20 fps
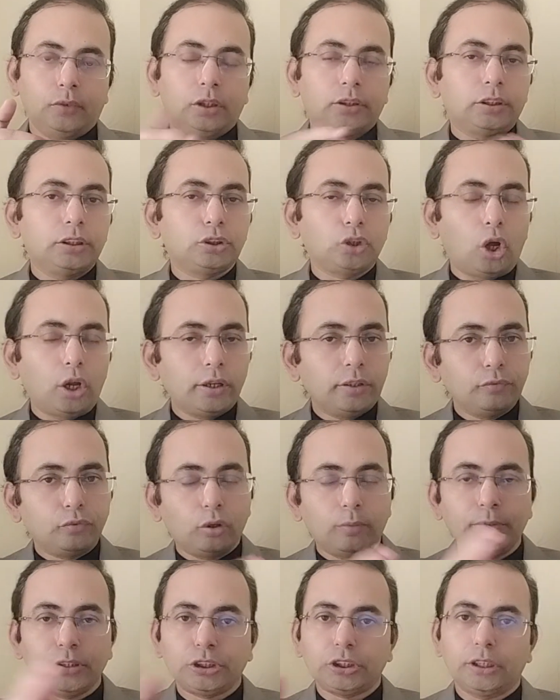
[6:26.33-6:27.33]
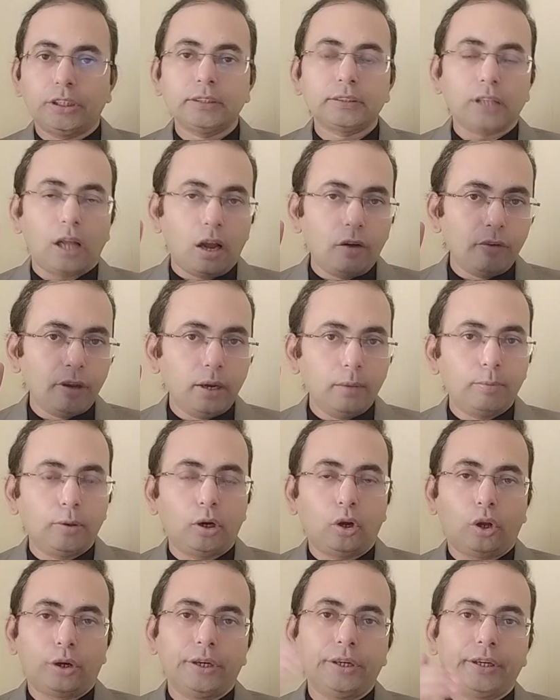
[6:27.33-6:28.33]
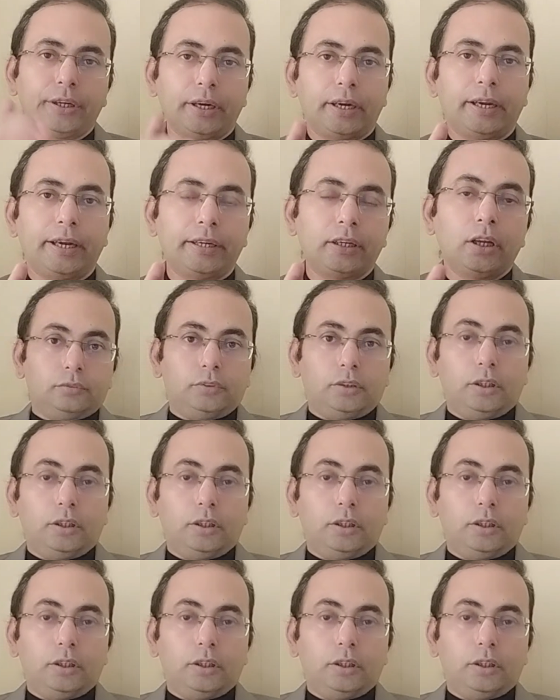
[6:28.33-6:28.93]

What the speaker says: This all information is available on internet.